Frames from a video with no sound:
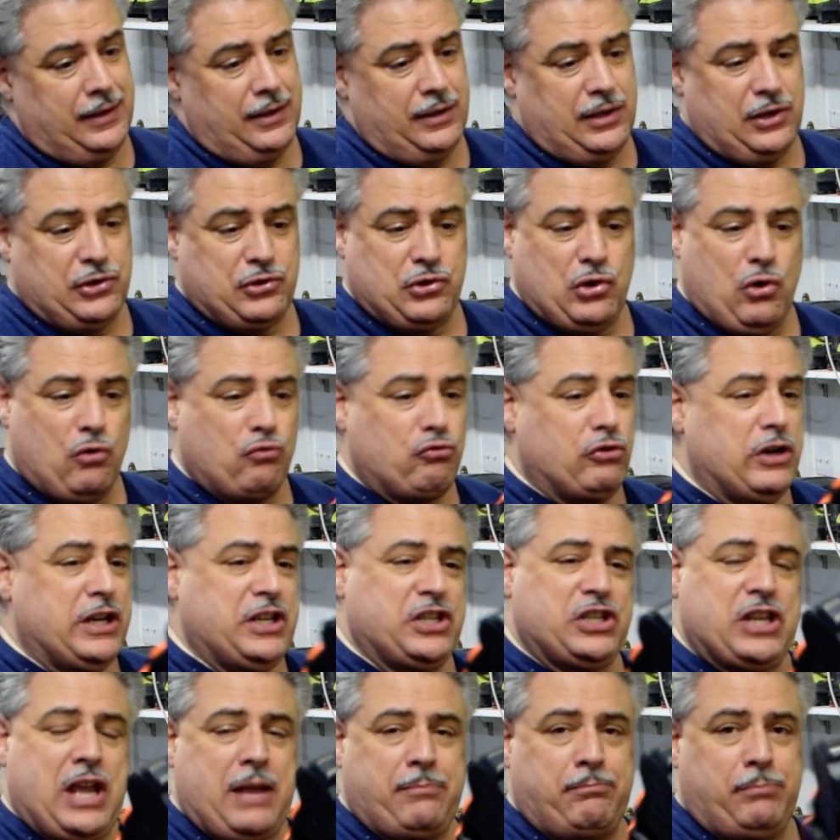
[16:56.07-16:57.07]
There's no
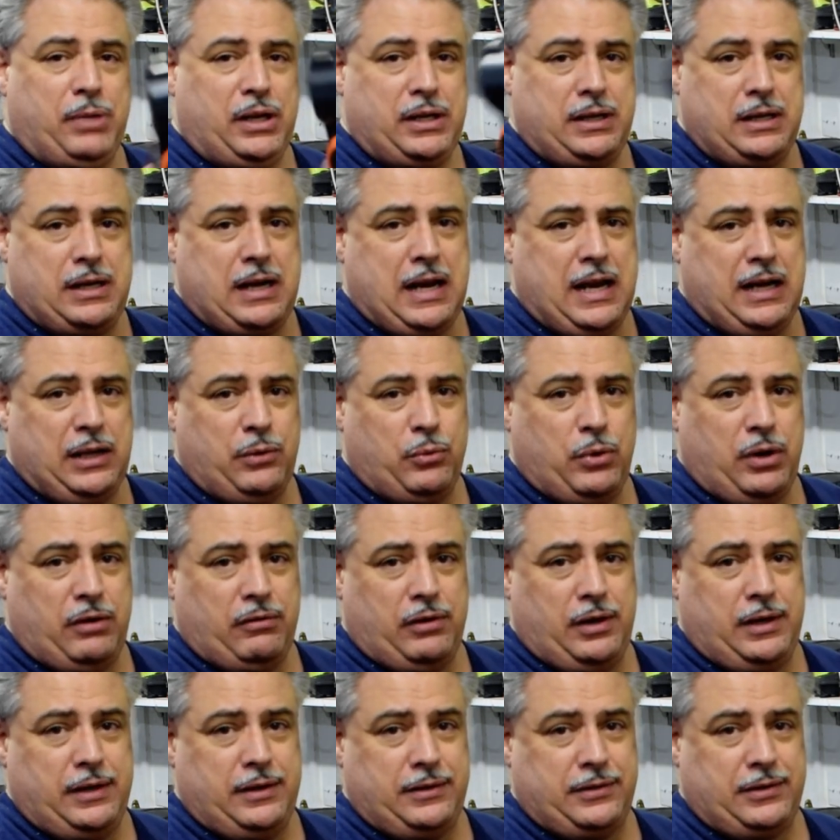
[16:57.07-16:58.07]
reset button anywhere
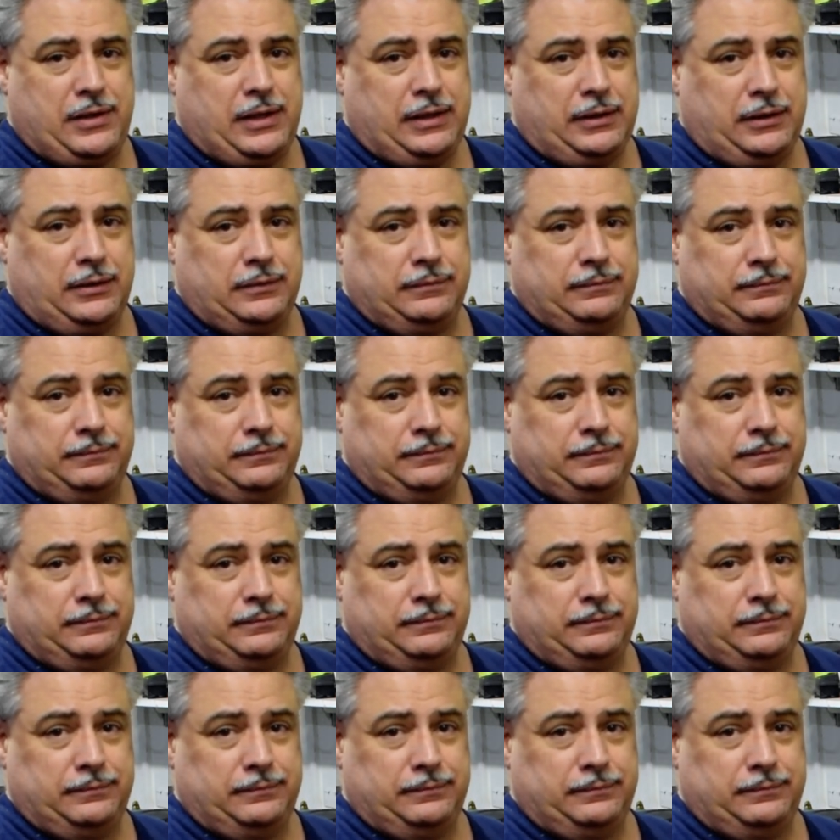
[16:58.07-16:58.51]
on this thing.